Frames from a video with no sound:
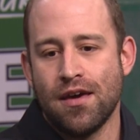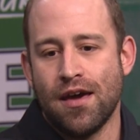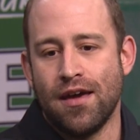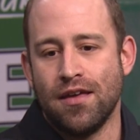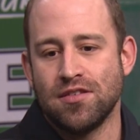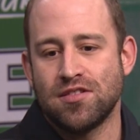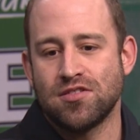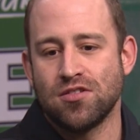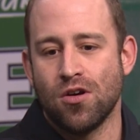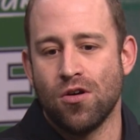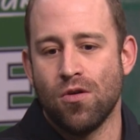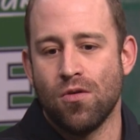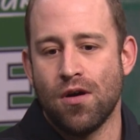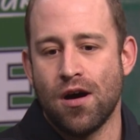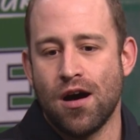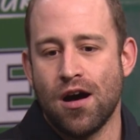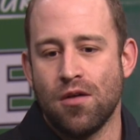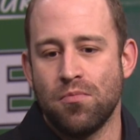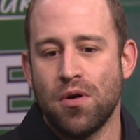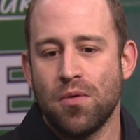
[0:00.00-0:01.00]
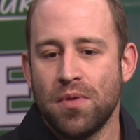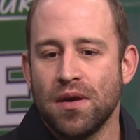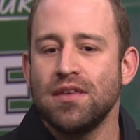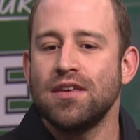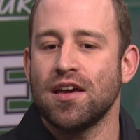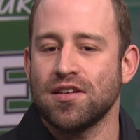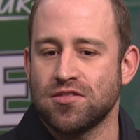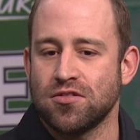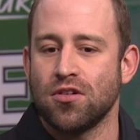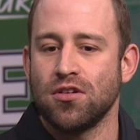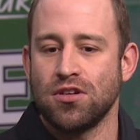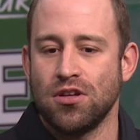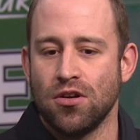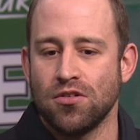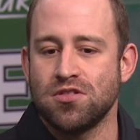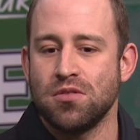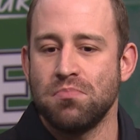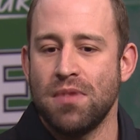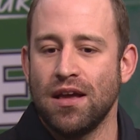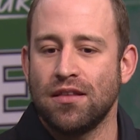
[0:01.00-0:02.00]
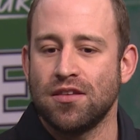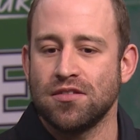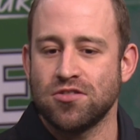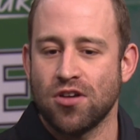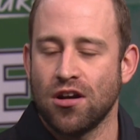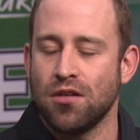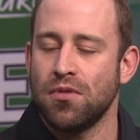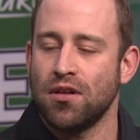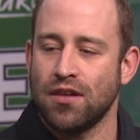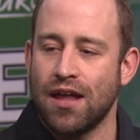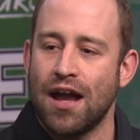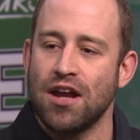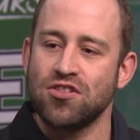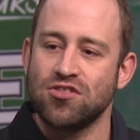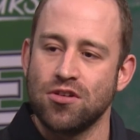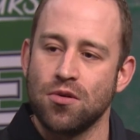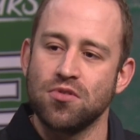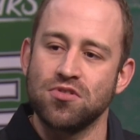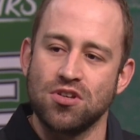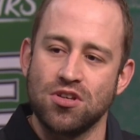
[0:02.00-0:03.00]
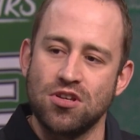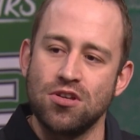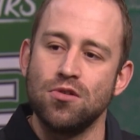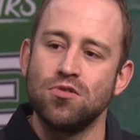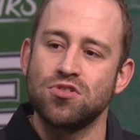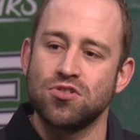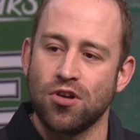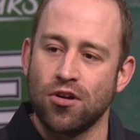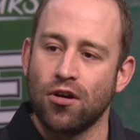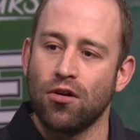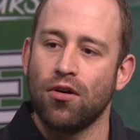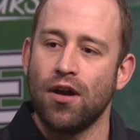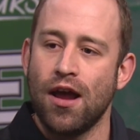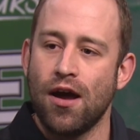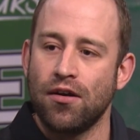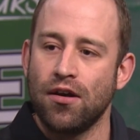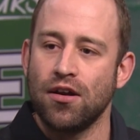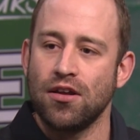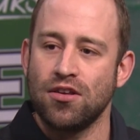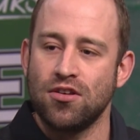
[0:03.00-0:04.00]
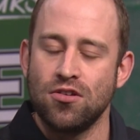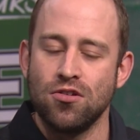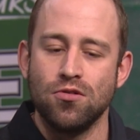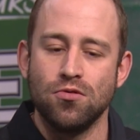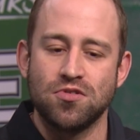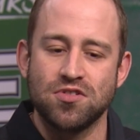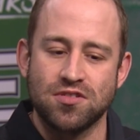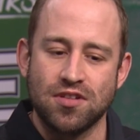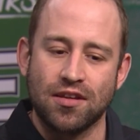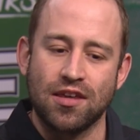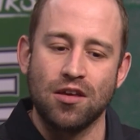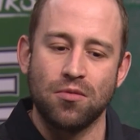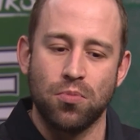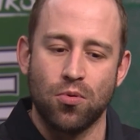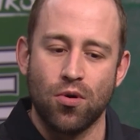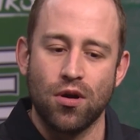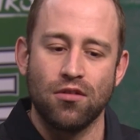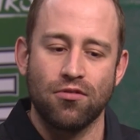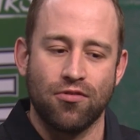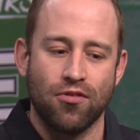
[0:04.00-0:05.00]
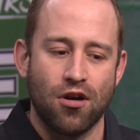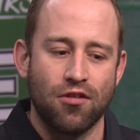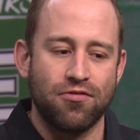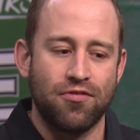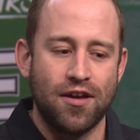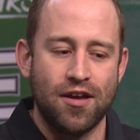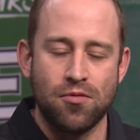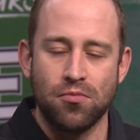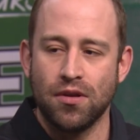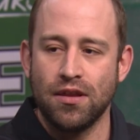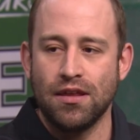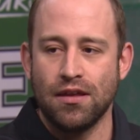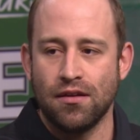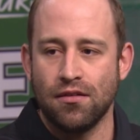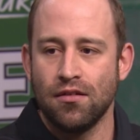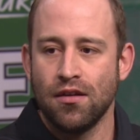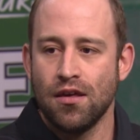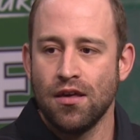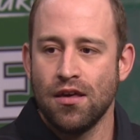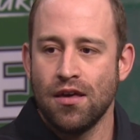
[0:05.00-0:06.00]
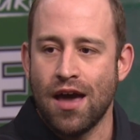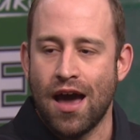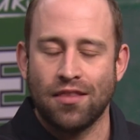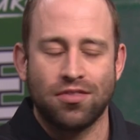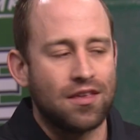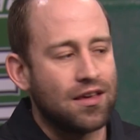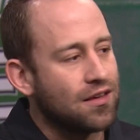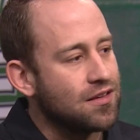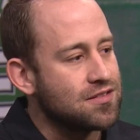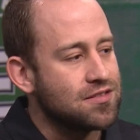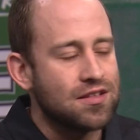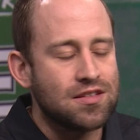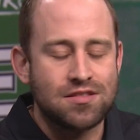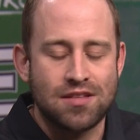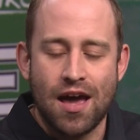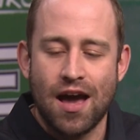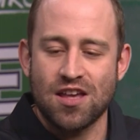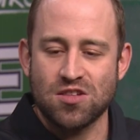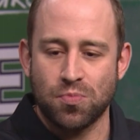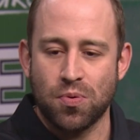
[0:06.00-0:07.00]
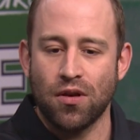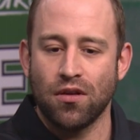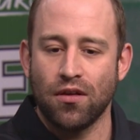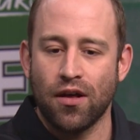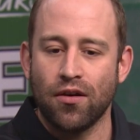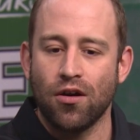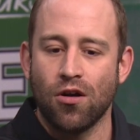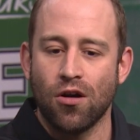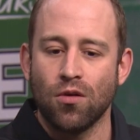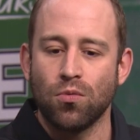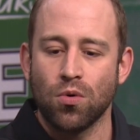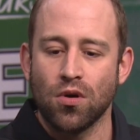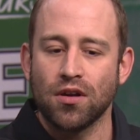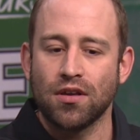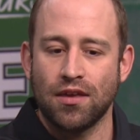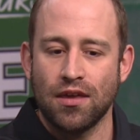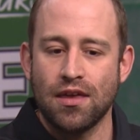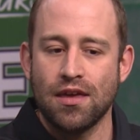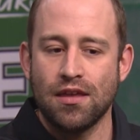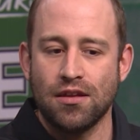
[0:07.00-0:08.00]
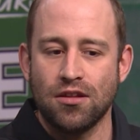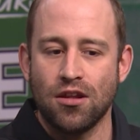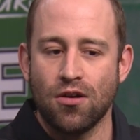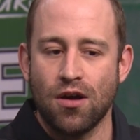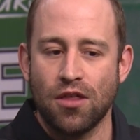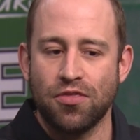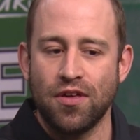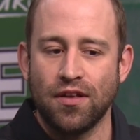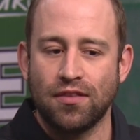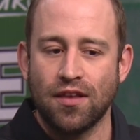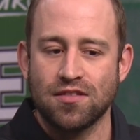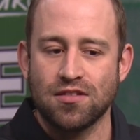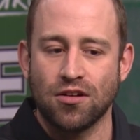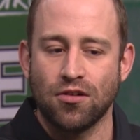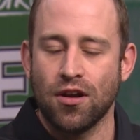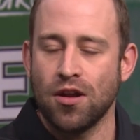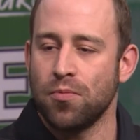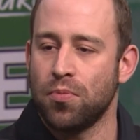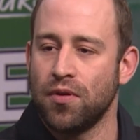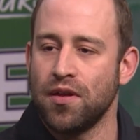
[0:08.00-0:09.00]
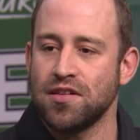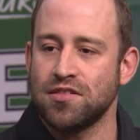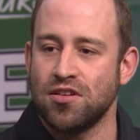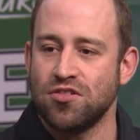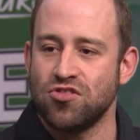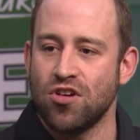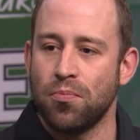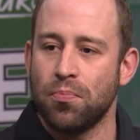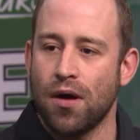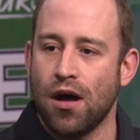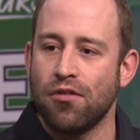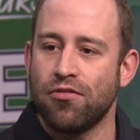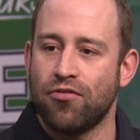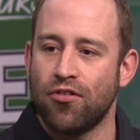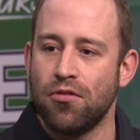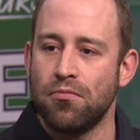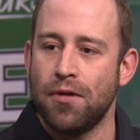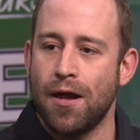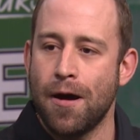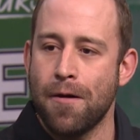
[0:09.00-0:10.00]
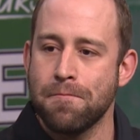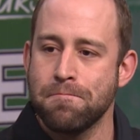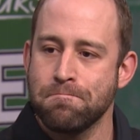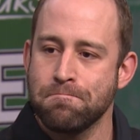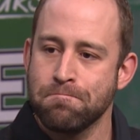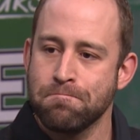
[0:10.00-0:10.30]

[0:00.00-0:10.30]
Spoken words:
And so, but yes, sir, you know, to make the tournament last year was a huge turnaround and a huge sticking point for our family. And I think as these guys put a lot of hard work in, you know, I think that's a great place to jump off from now.